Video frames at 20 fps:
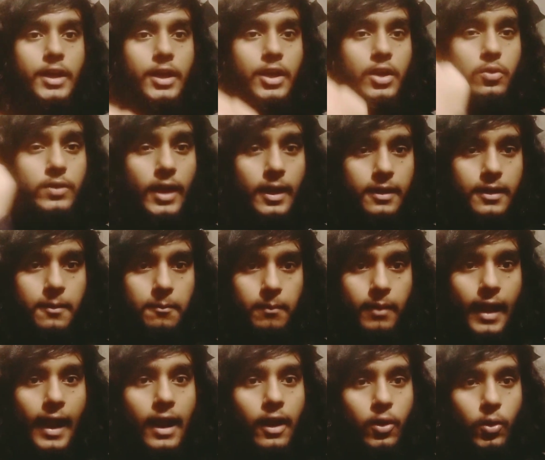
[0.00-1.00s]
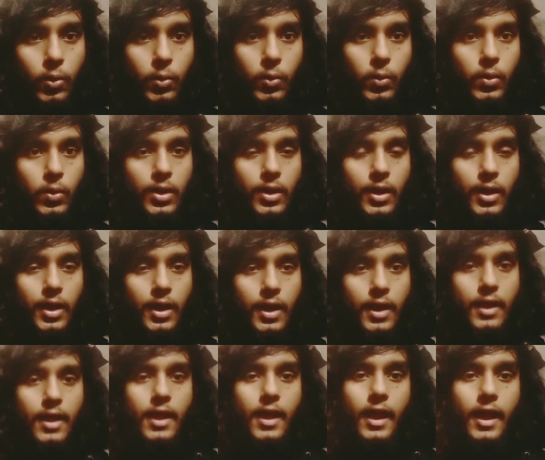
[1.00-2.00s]
to that black hole,
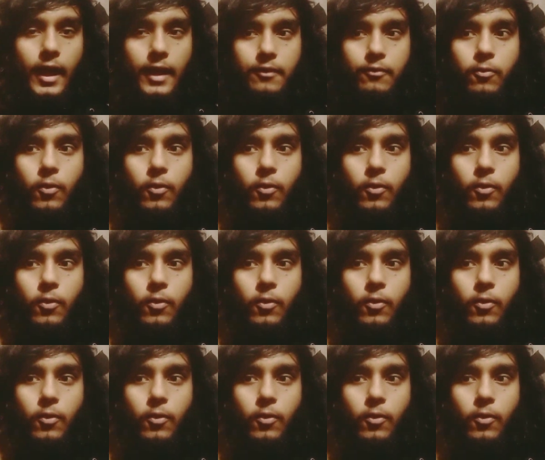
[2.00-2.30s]
and